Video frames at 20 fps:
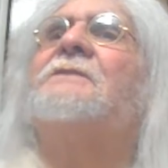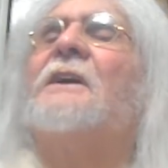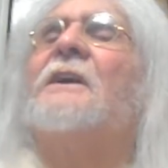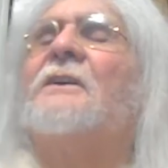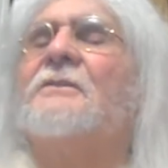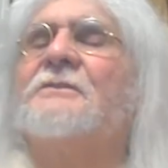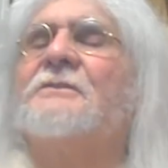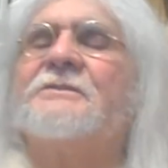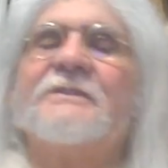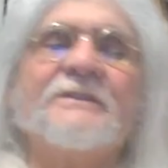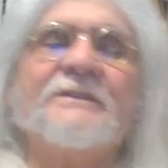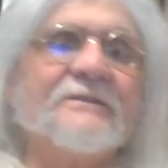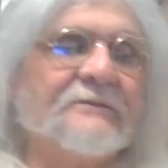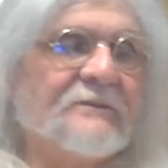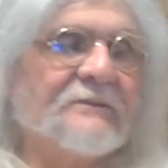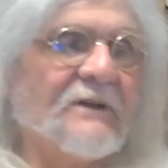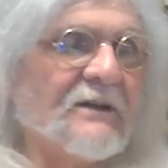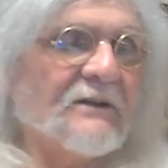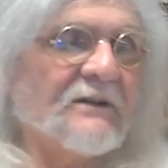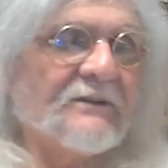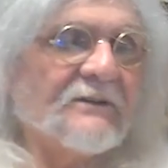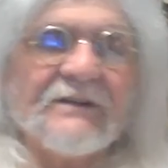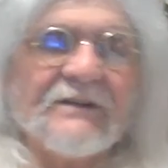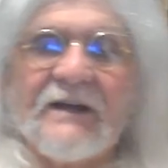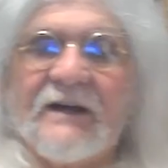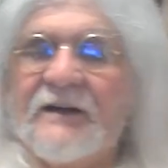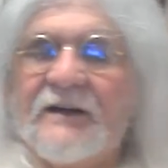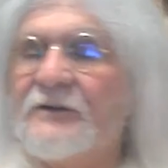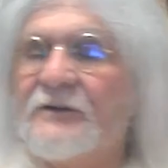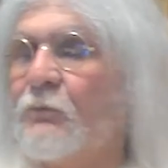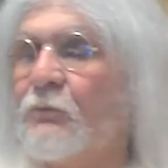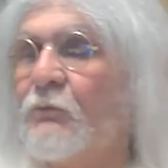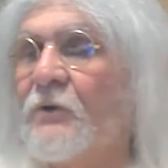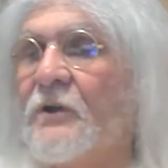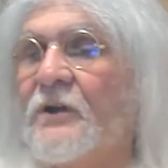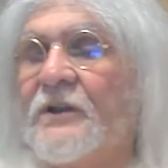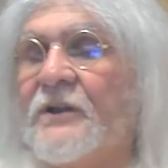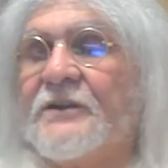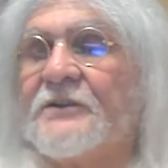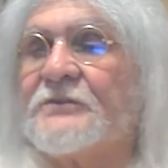Tahoshi. I believe. Yeah,
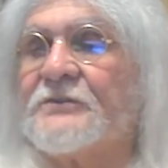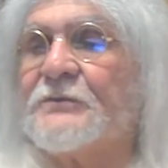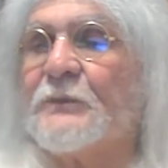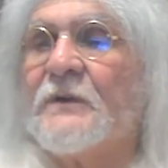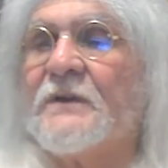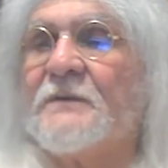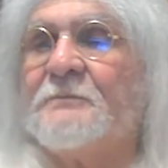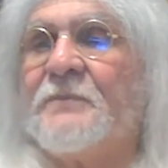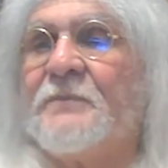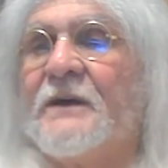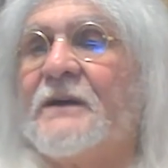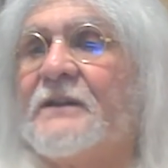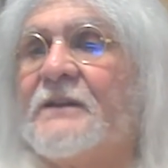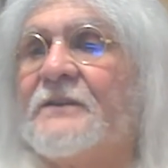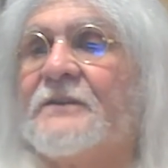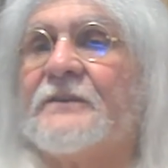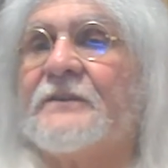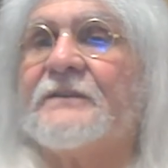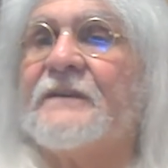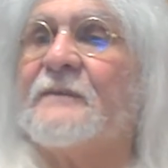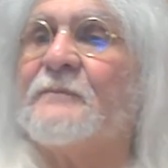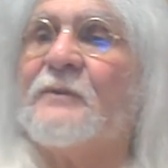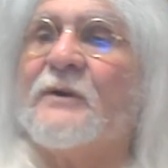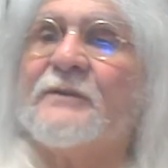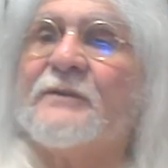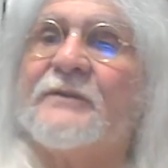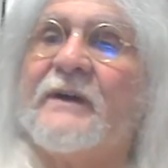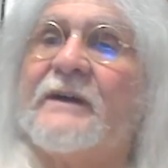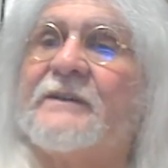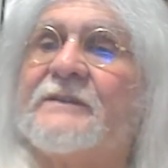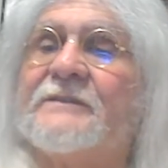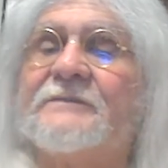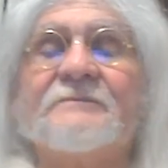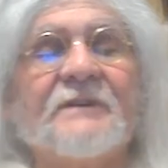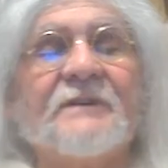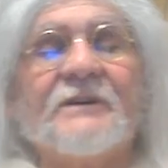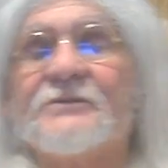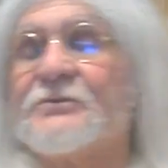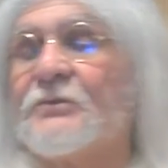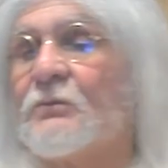really a sweet pin. Nib on that.
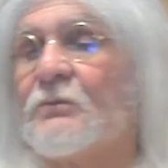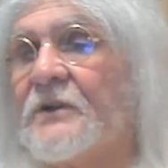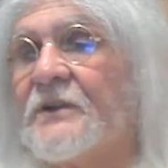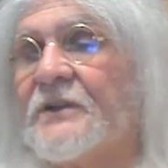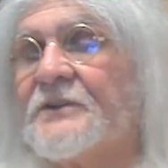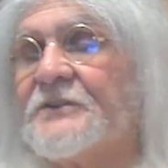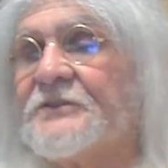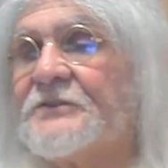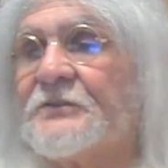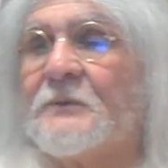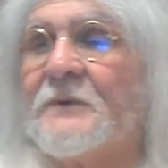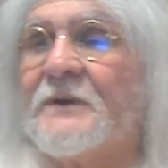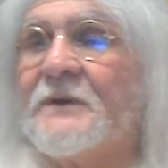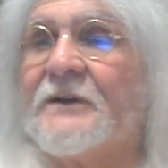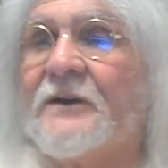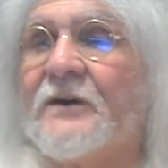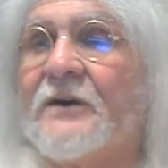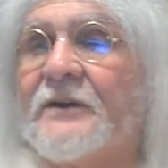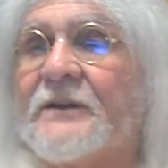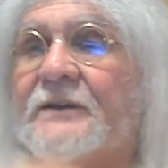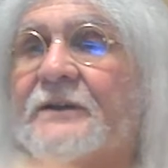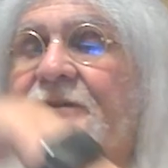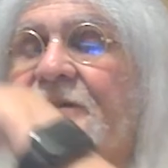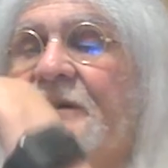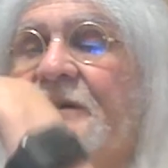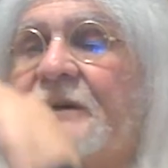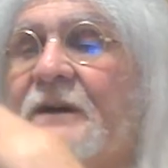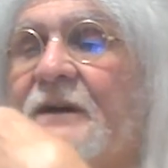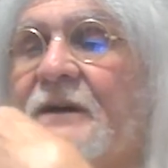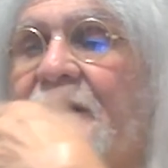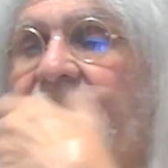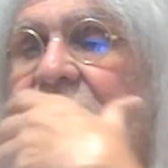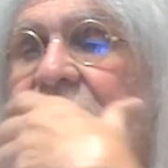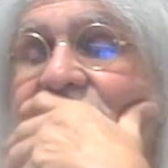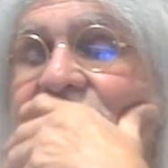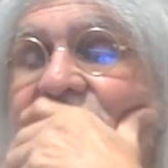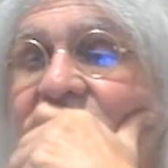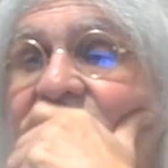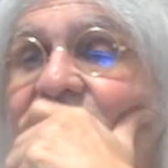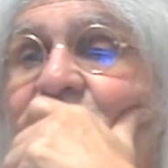It's really sweet on it. Uh,
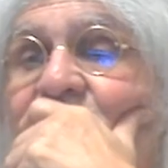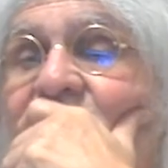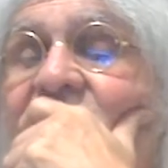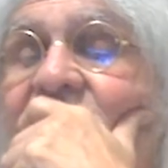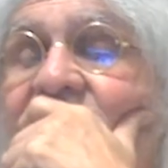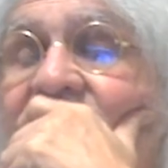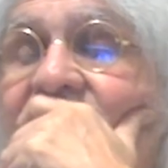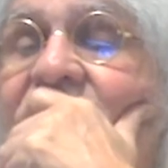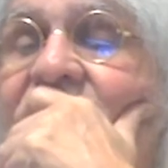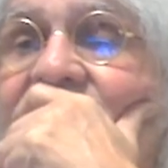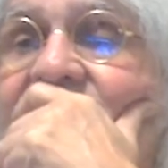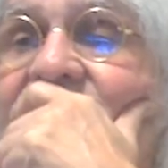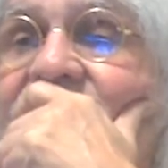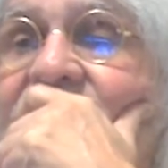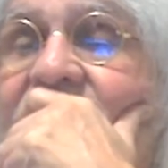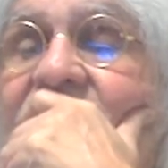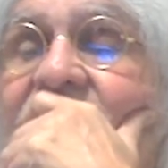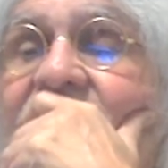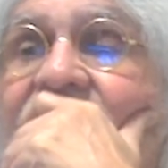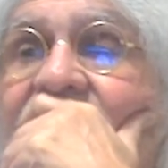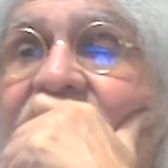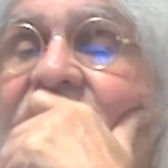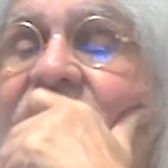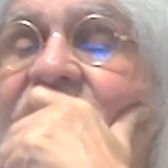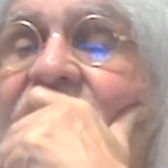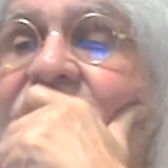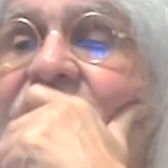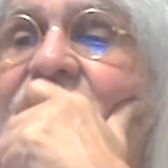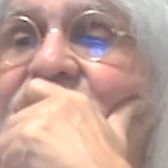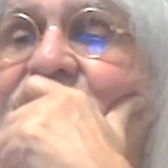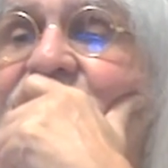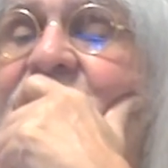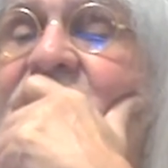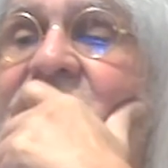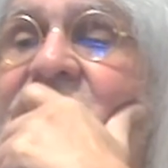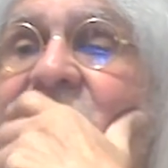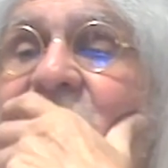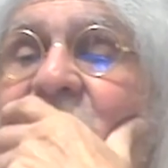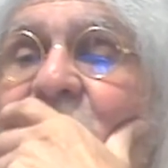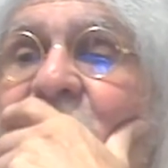it really is. Uh, I was
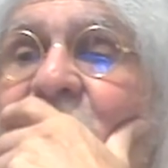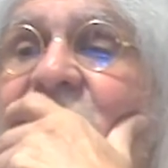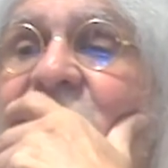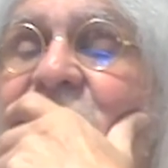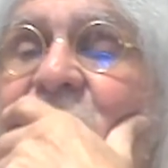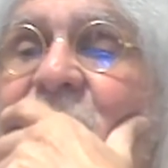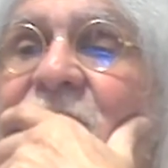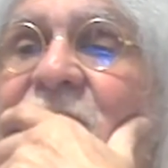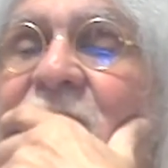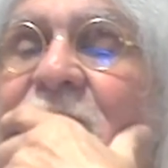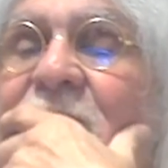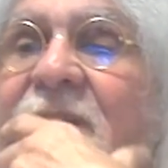really impressed with the